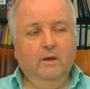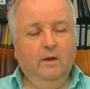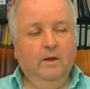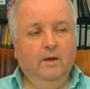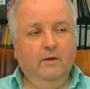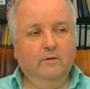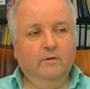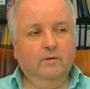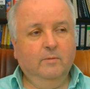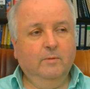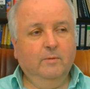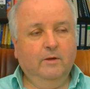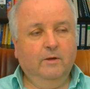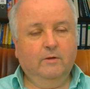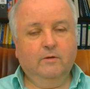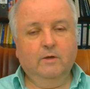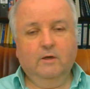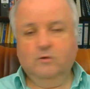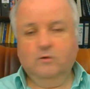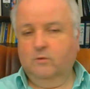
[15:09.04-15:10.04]
Some nice
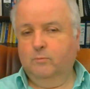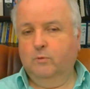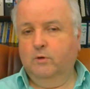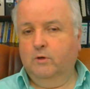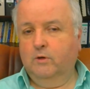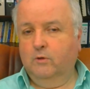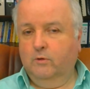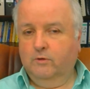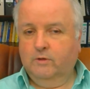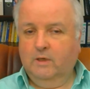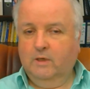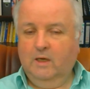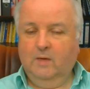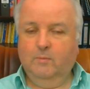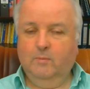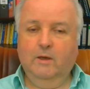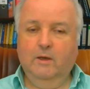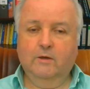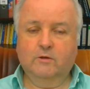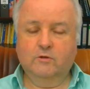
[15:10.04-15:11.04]
touches, put it on tape.
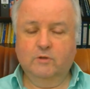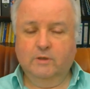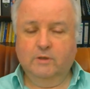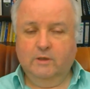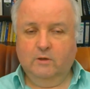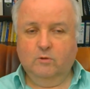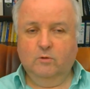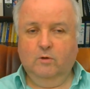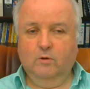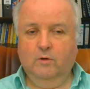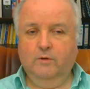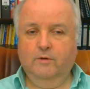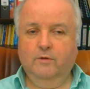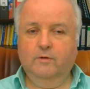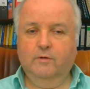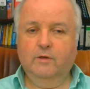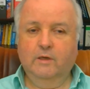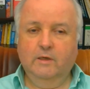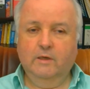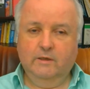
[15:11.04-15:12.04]
Actually, he calls
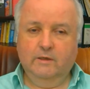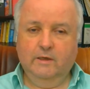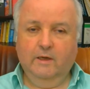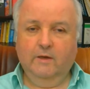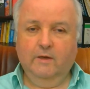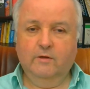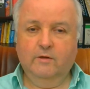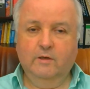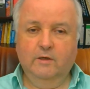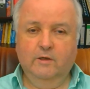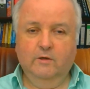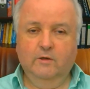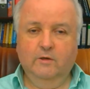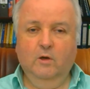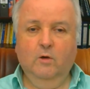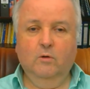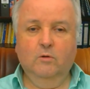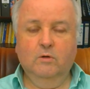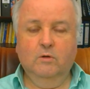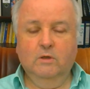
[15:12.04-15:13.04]
this healing yes, healing
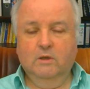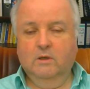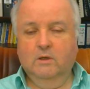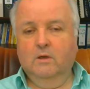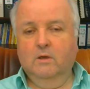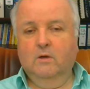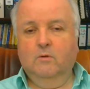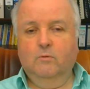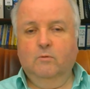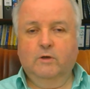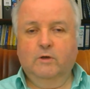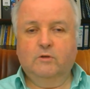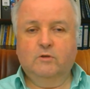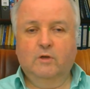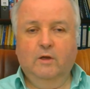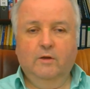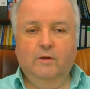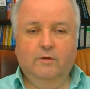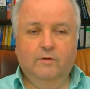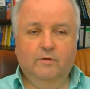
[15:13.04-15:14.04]
no, which
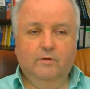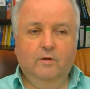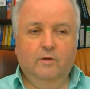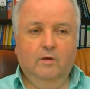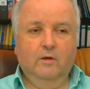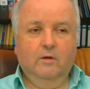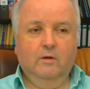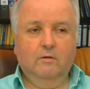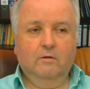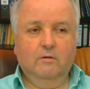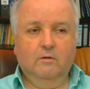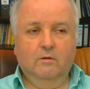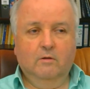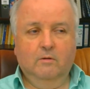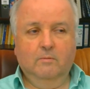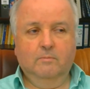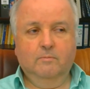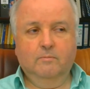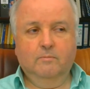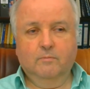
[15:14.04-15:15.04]
is
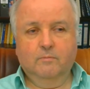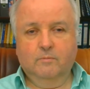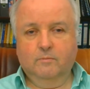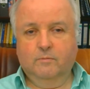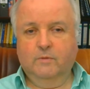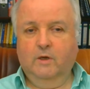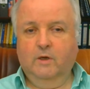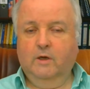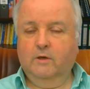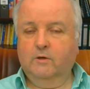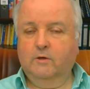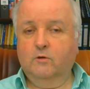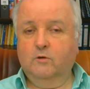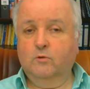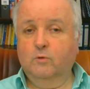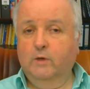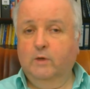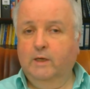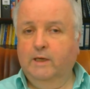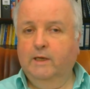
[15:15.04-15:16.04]
targeted
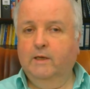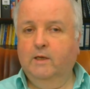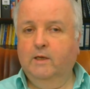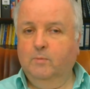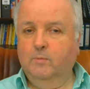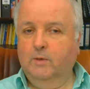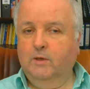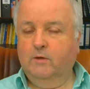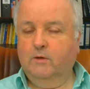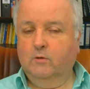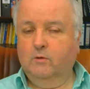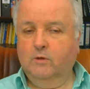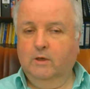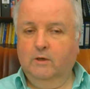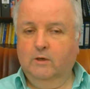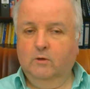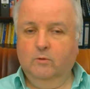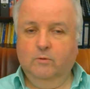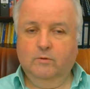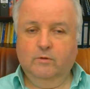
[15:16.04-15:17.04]
to healing, but you can
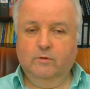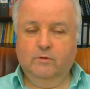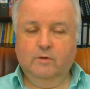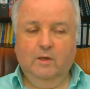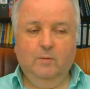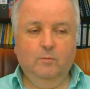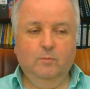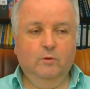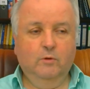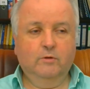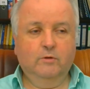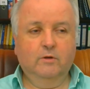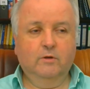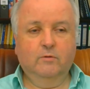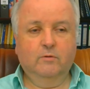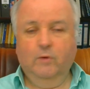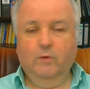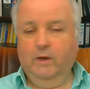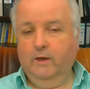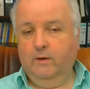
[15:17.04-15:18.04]
use the same process
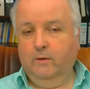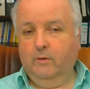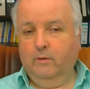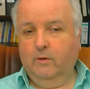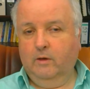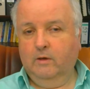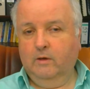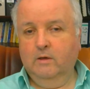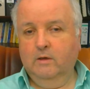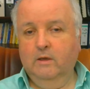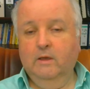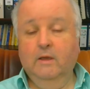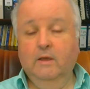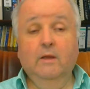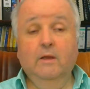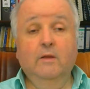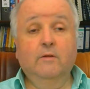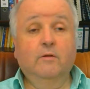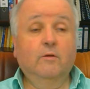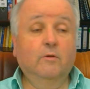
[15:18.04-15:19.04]
for anything.
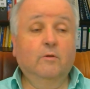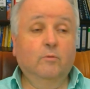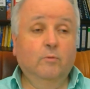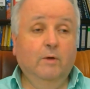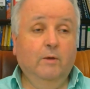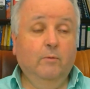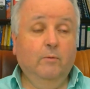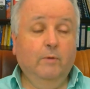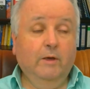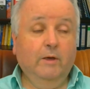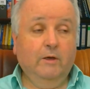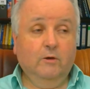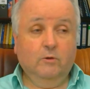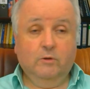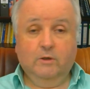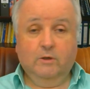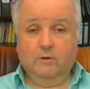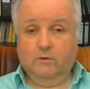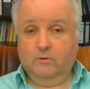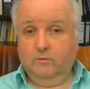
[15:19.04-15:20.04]
This is one way you
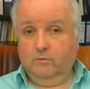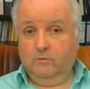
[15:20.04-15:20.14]
can do.